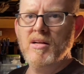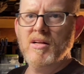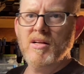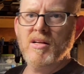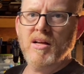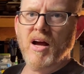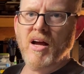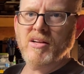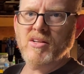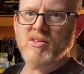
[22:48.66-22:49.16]

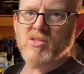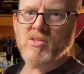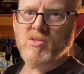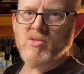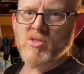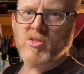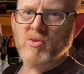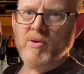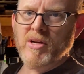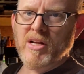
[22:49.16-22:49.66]
I just
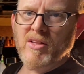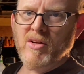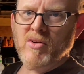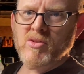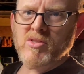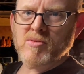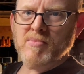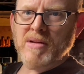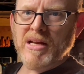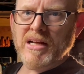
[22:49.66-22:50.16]
used 3 of those
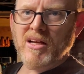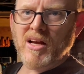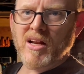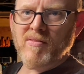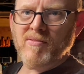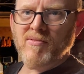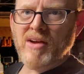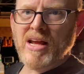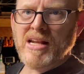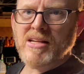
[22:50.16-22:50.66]
and made kind of
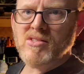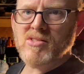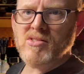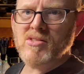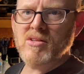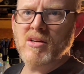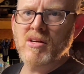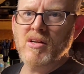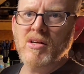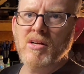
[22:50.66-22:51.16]
vents.
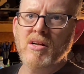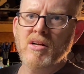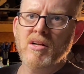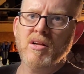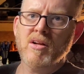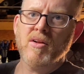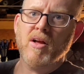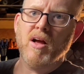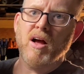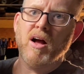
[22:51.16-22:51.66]

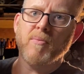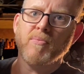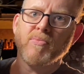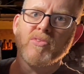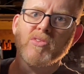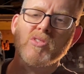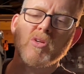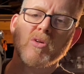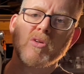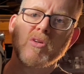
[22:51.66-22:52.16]

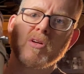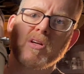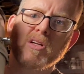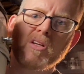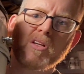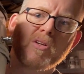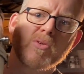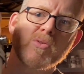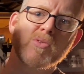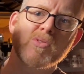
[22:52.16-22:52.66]
So you can
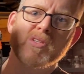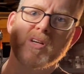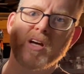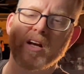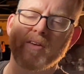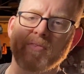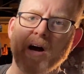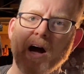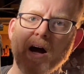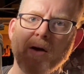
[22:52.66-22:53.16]
use kind
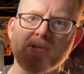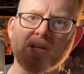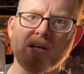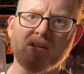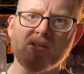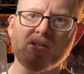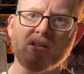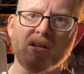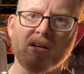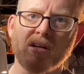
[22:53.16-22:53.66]
of
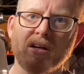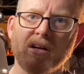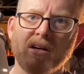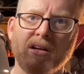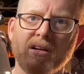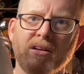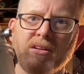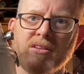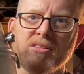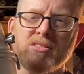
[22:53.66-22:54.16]
objects
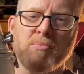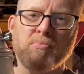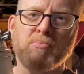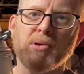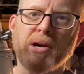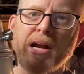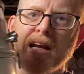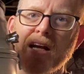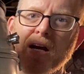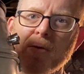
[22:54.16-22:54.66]
to
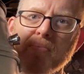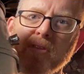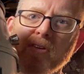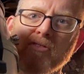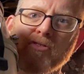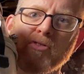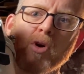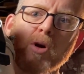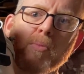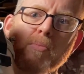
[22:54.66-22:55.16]
break up the
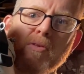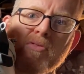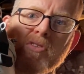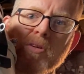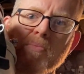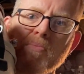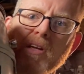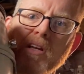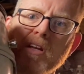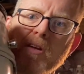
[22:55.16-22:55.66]
form of
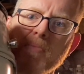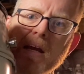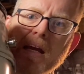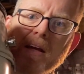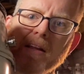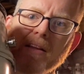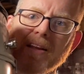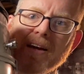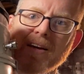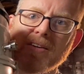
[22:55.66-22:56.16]
something to make
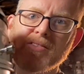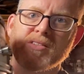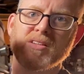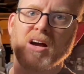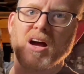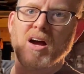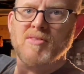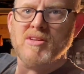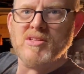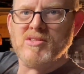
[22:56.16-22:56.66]
it less
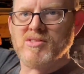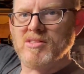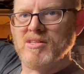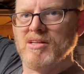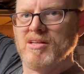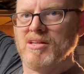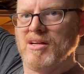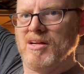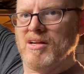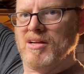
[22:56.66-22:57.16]

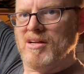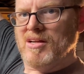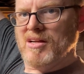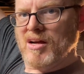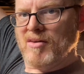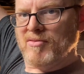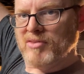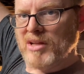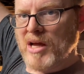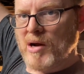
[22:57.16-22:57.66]
obviously a
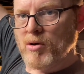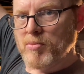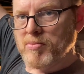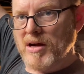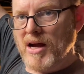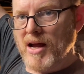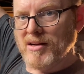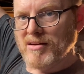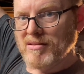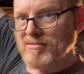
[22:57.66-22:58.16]
flower
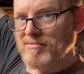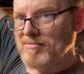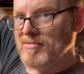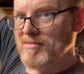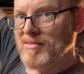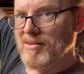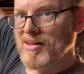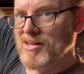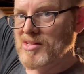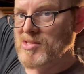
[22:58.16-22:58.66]
pot.
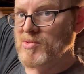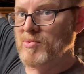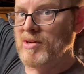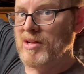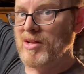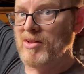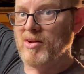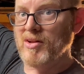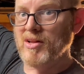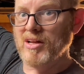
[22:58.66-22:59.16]
Doesn't really
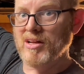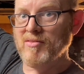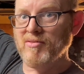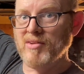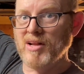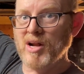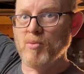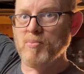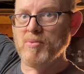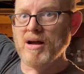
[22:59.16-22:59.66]
look like a
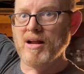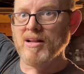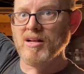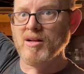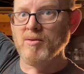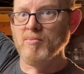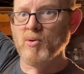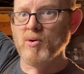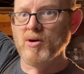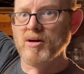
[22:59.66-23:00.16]
flower pot
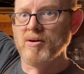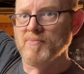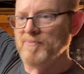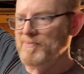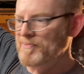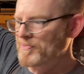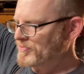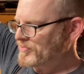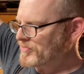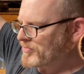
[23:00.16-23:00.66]
anymore.
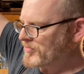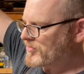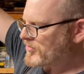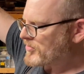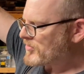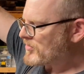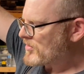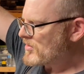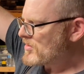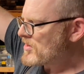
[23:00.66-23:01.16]

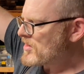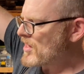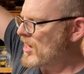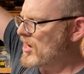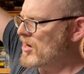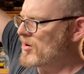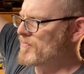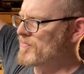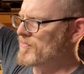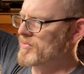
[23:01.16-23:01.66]

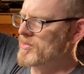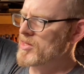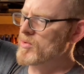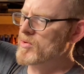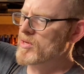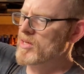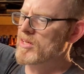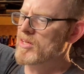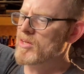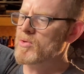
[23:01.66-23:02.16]
You
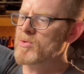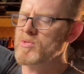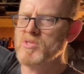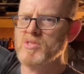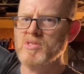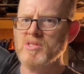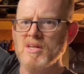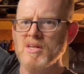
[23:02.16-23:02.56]
can use